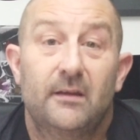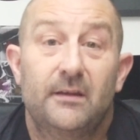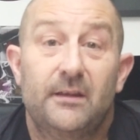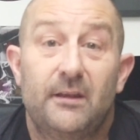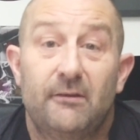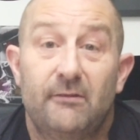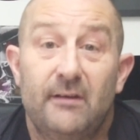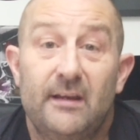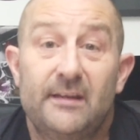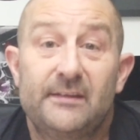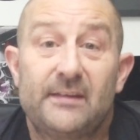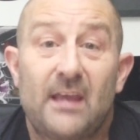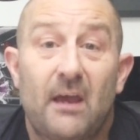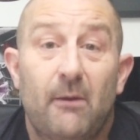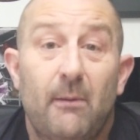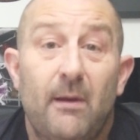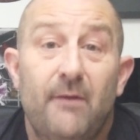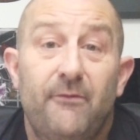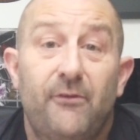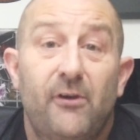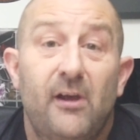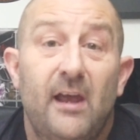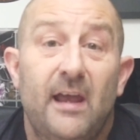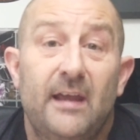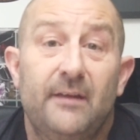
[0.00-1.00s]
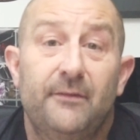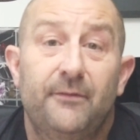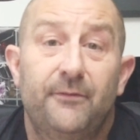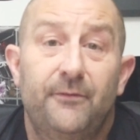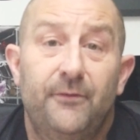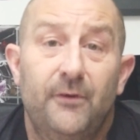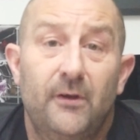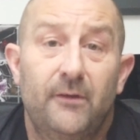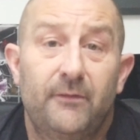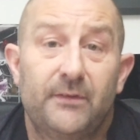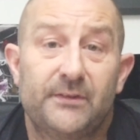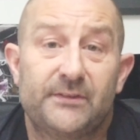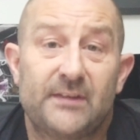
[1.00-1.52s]
There is, however, a
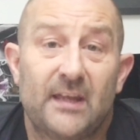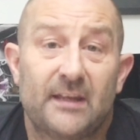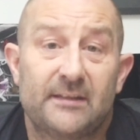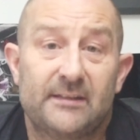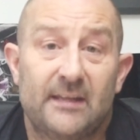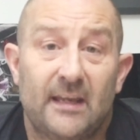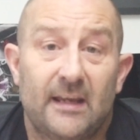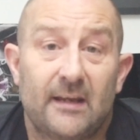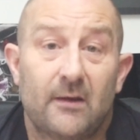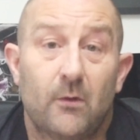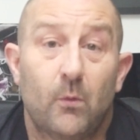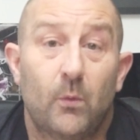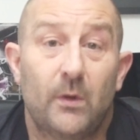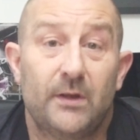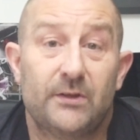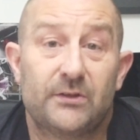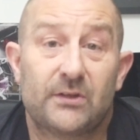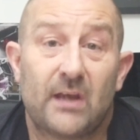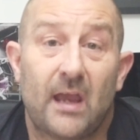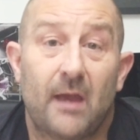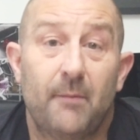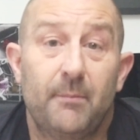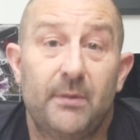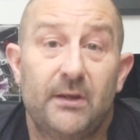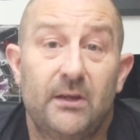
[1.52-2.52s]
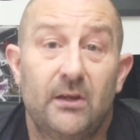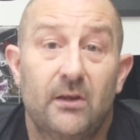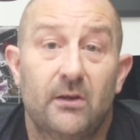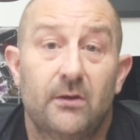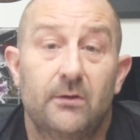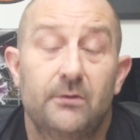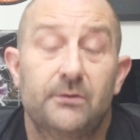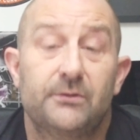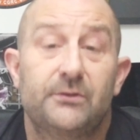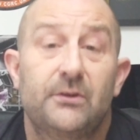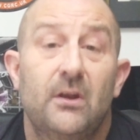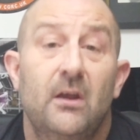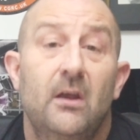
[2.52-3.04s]
further setting which can be
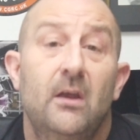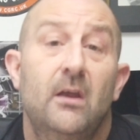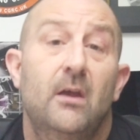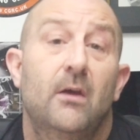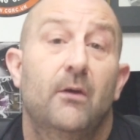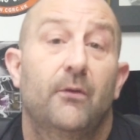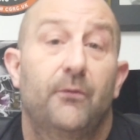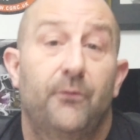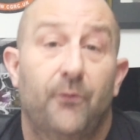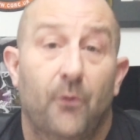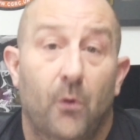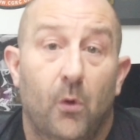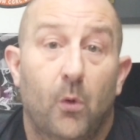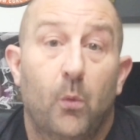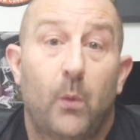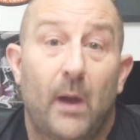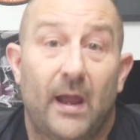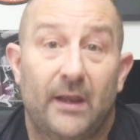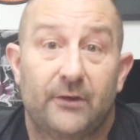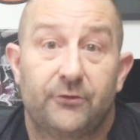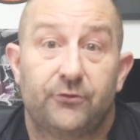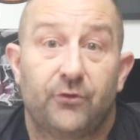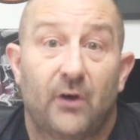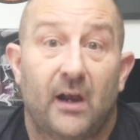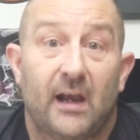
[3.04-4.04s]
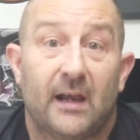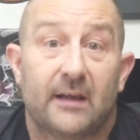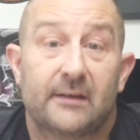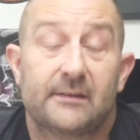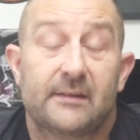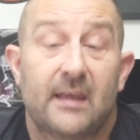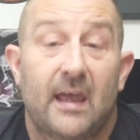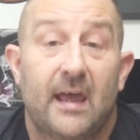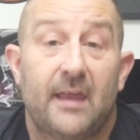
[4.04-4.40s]
used for wet tracks,